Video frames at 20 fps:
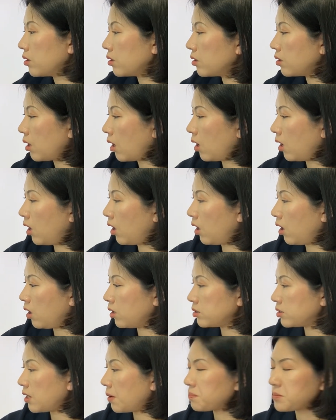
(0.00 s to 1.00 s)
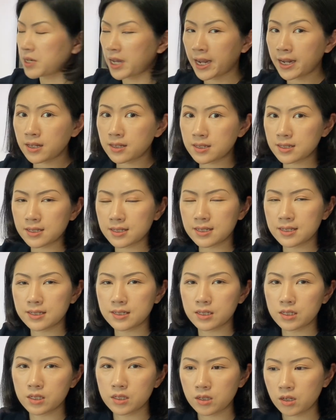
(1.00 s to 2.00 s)
The subject
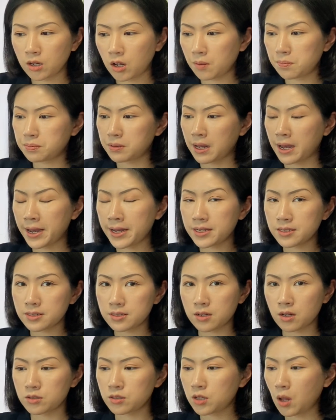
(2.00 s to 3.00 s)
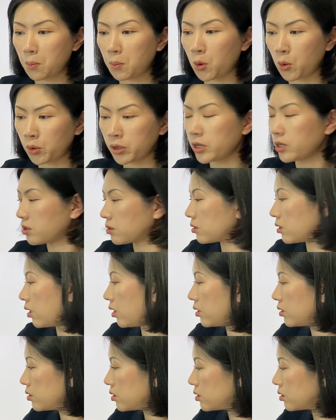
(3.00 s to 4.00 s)
applies the subordinate
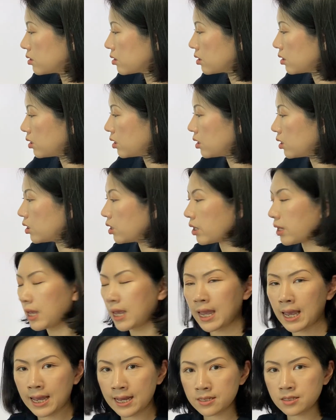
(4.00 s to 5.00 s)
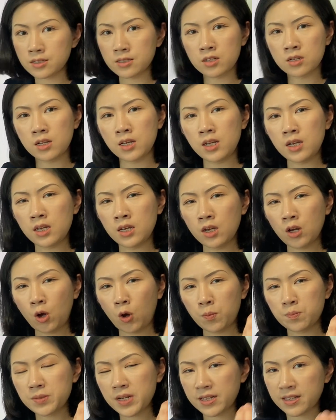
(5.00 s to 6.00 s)
clause as the
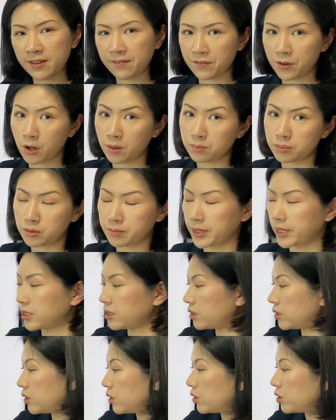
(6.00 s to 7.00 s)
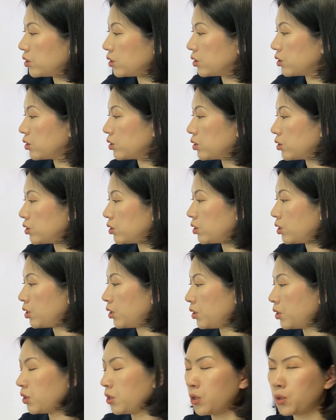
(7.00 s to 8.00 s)
objective complement
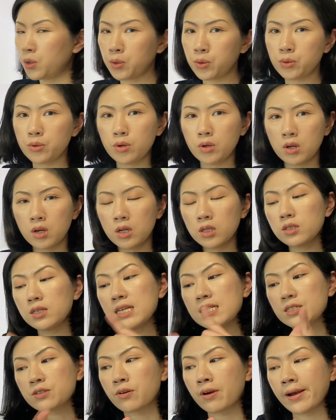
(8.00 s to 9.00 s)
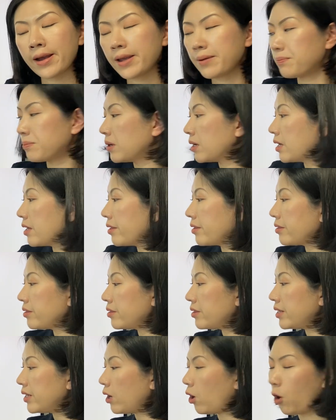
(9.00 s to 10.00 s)
to describe
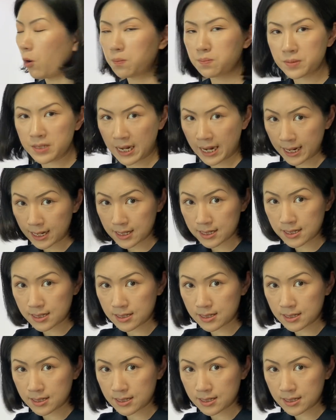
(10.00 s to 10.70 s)
the object